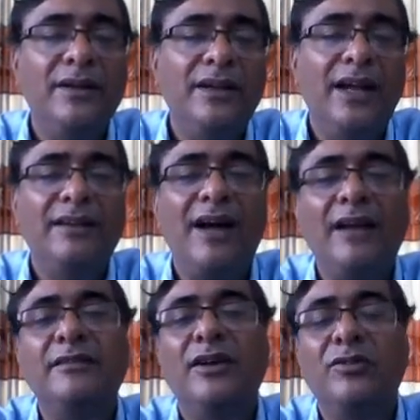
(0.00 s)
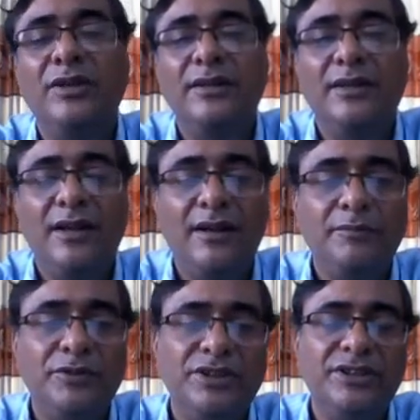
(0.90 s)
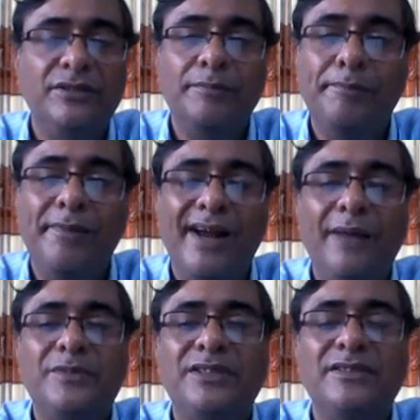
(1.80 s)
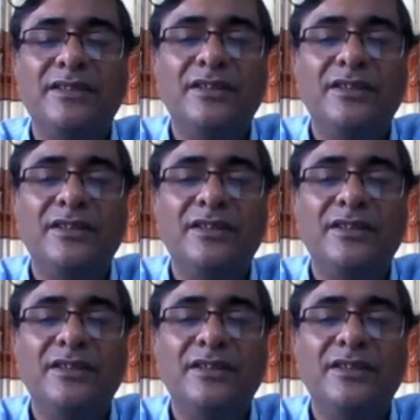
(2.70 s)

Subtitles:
and unrounded position, perhaps.